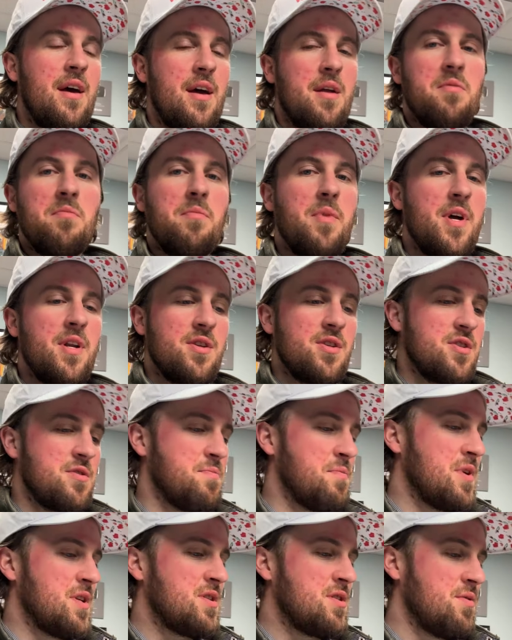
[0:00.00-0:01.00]
and Ben
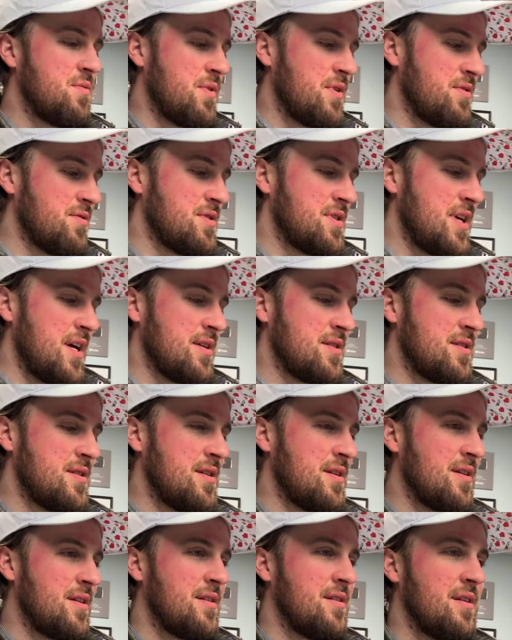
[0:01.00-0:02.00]
just missed it when he was
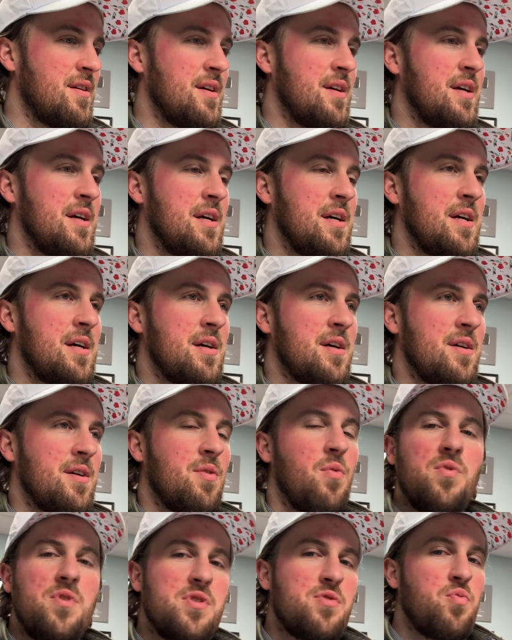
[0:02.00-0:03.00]
testing.
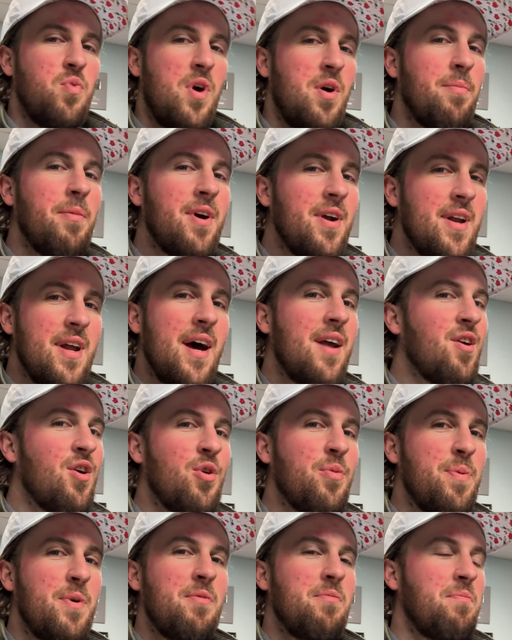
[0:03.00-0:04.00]
Does Walmart not
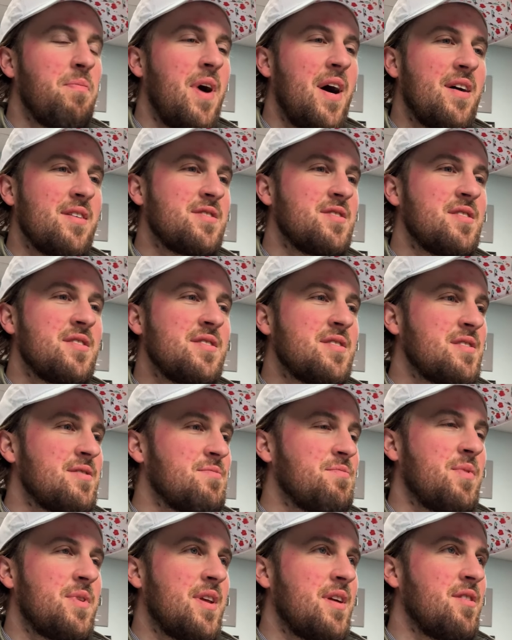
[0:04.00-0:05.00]
open boxes
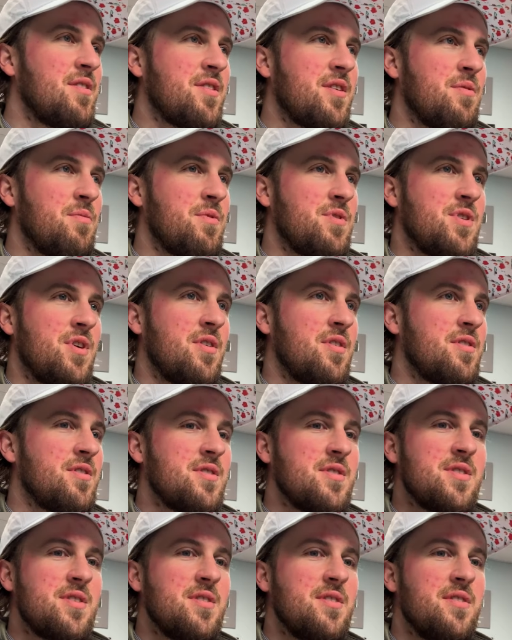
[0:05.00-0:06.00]
when they look at
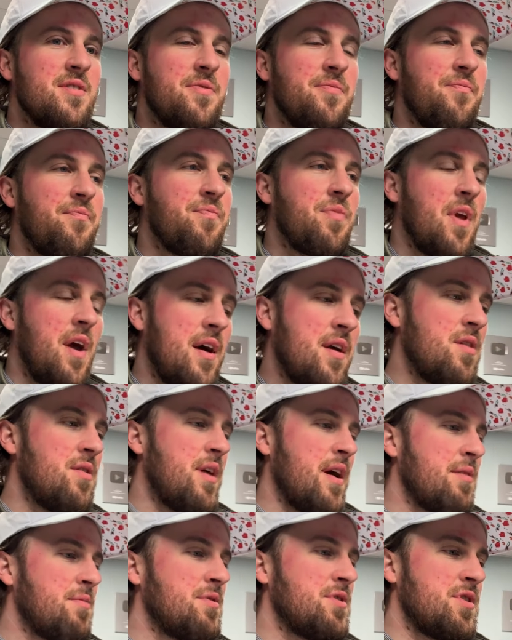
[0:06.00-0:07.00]
returns? I
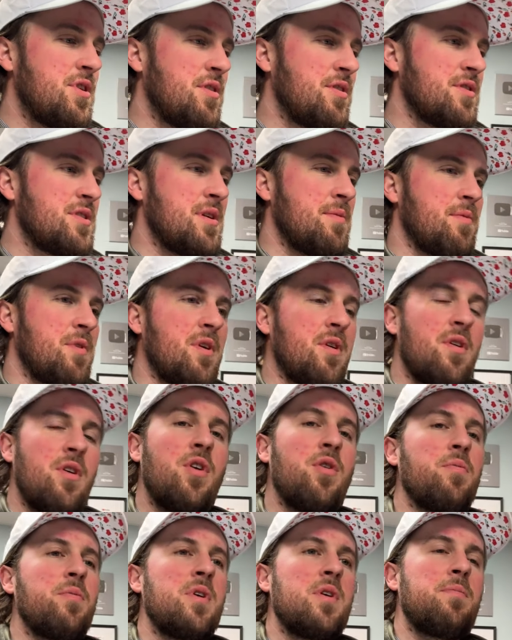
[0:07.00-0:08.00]
know I returned something at
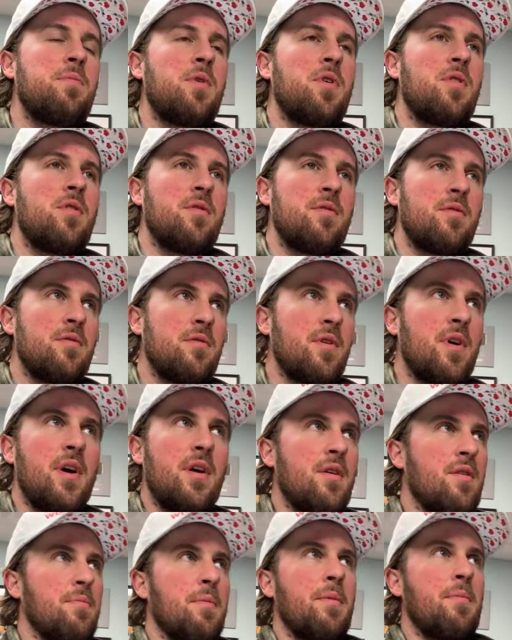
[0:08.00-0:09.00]
the Home Depot,
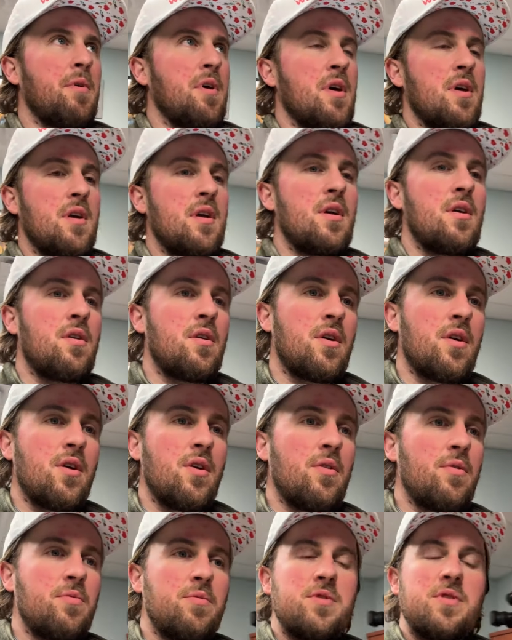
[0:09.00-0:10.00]
I don't know, maybe a year
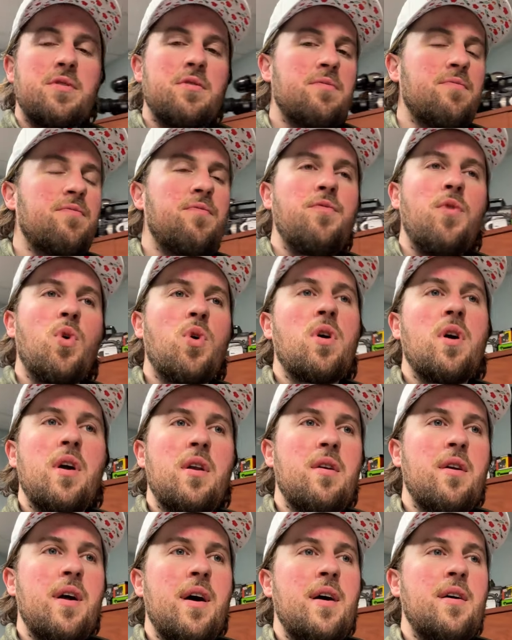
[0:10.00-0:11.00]
ago. It was a four
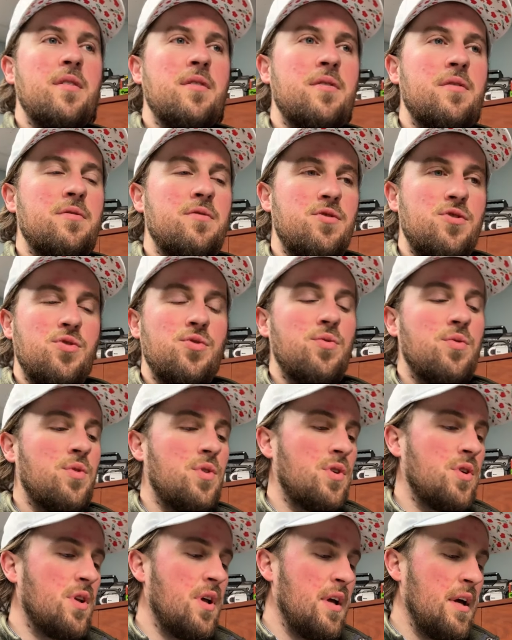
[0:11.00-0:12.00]
hundred dollar
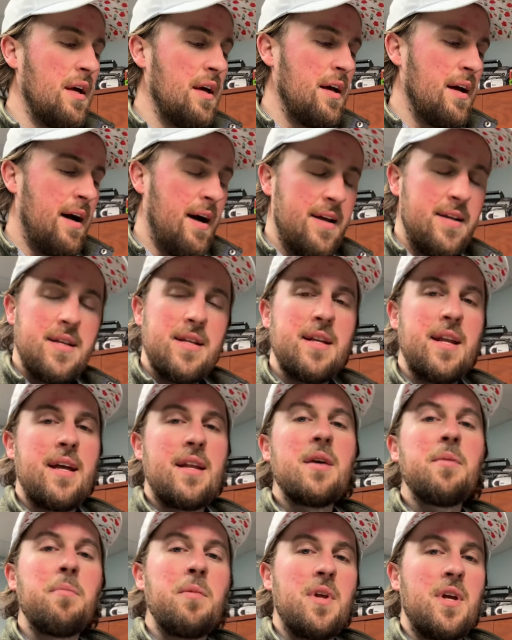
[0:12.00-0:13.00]
tool. I didn't
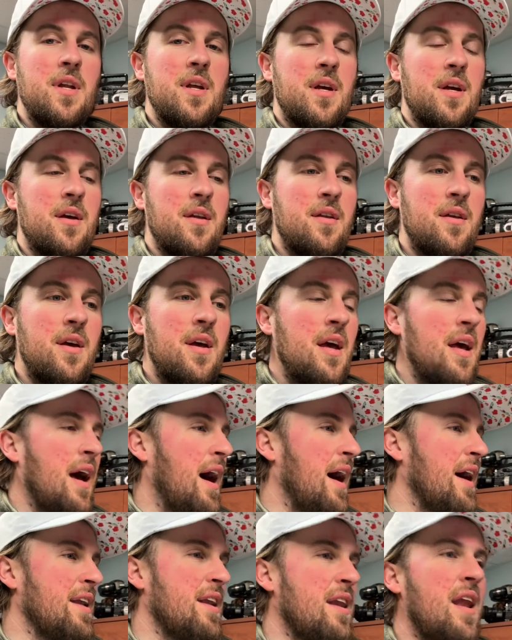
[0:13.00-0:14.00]
end up needing it.
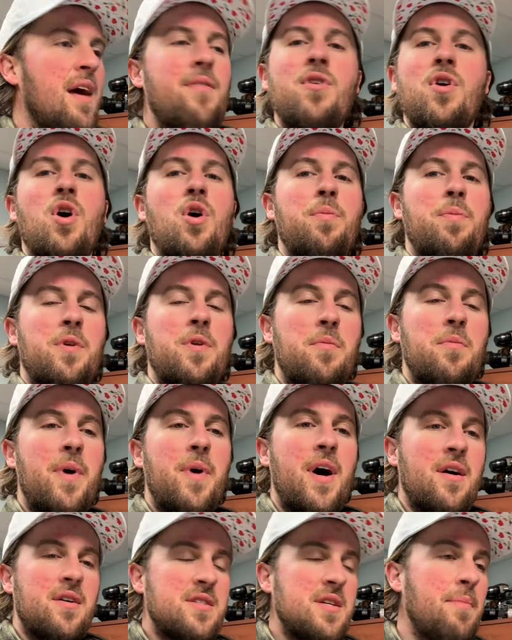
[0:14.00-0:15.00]
I never opened the
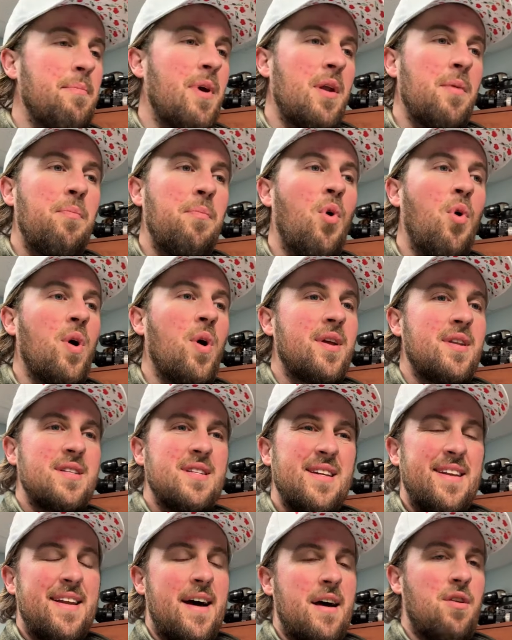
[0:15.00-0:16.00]
box. I made a point
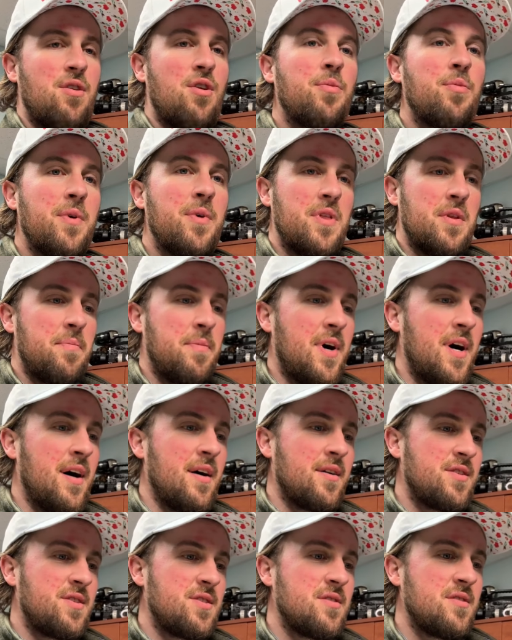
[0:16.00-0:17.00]
to not open the
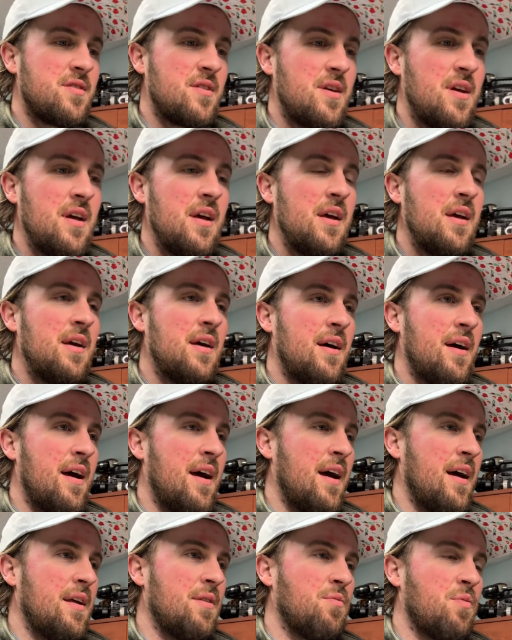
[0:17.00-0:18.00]
box.
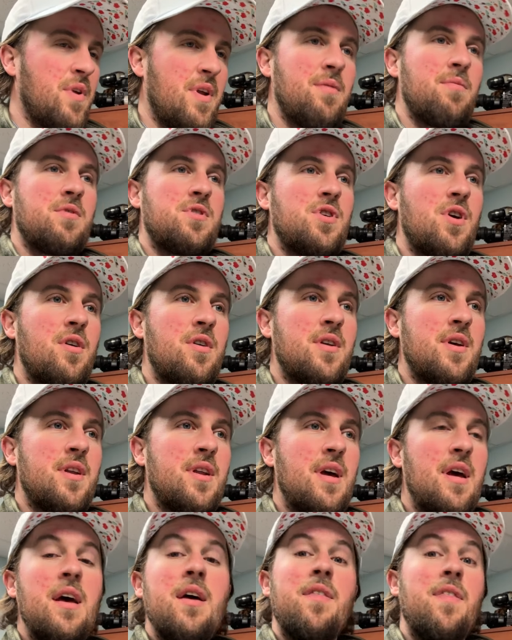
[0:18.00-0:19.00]
And when I returned
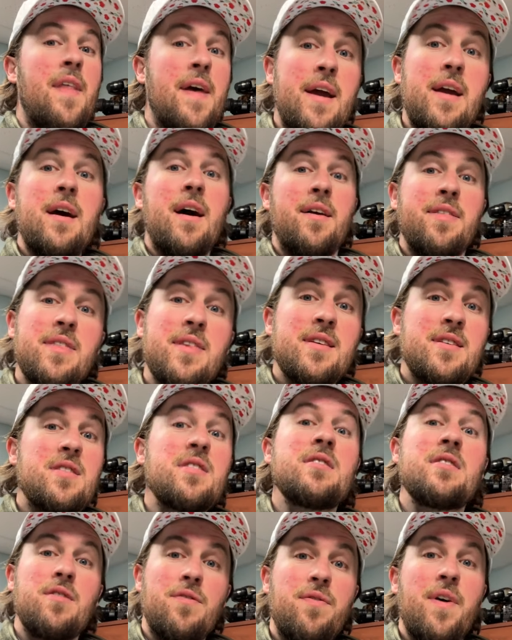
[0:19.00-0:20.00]
it, they cut
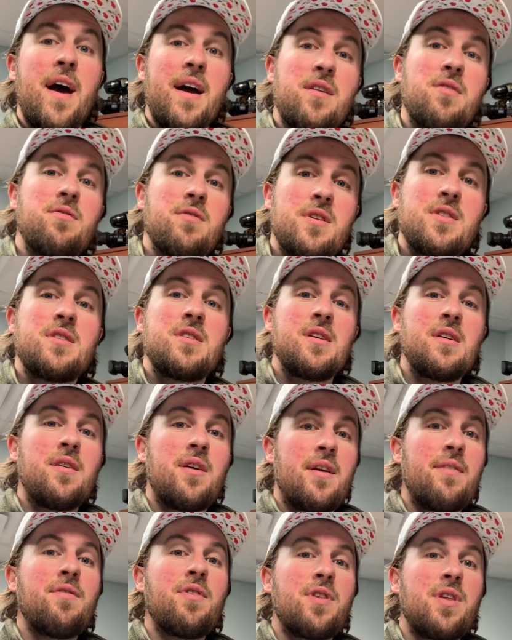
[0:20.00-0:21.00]
this, the factory seal
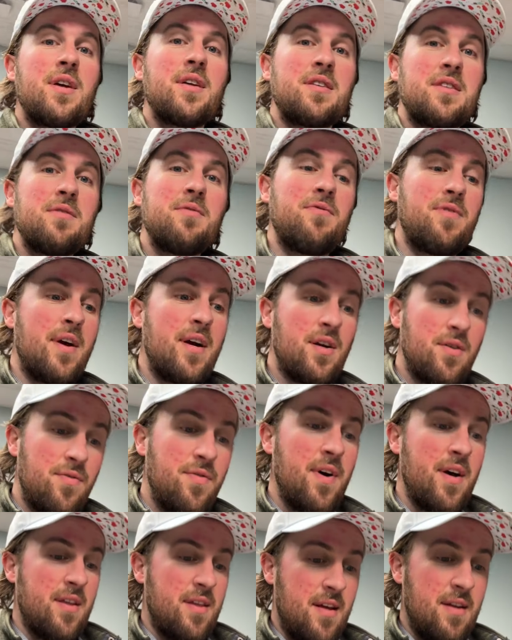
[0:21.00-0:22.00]
and everything to
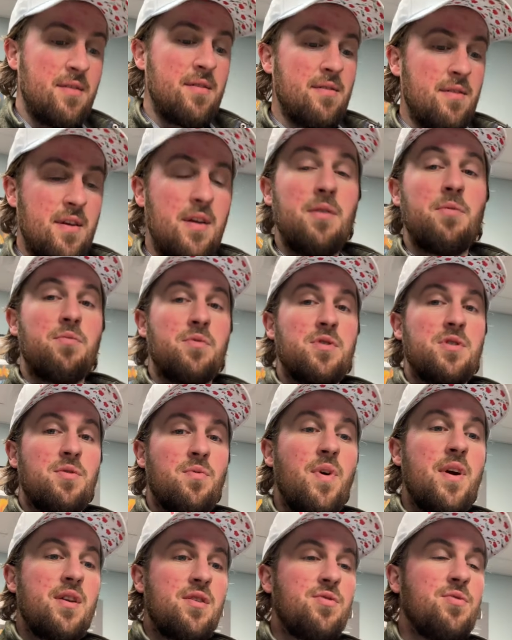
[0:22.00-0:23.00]
verify that it was the
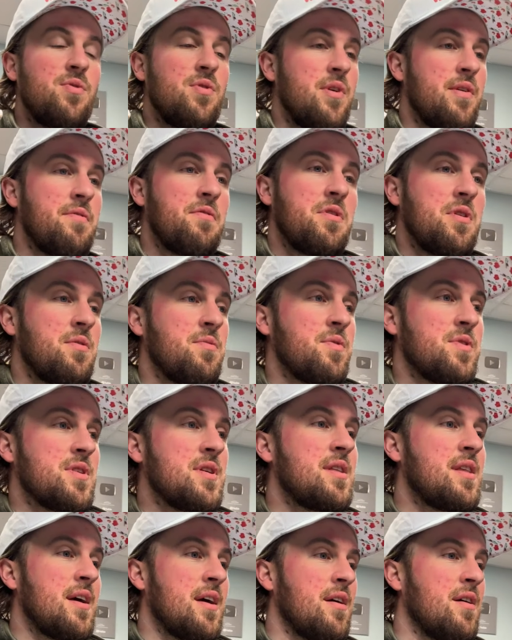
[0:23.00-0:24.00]
right tool, everything was
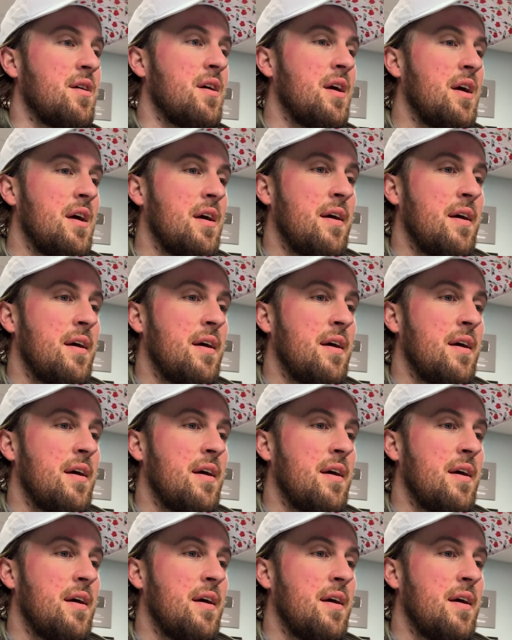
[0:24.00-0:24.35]
in there.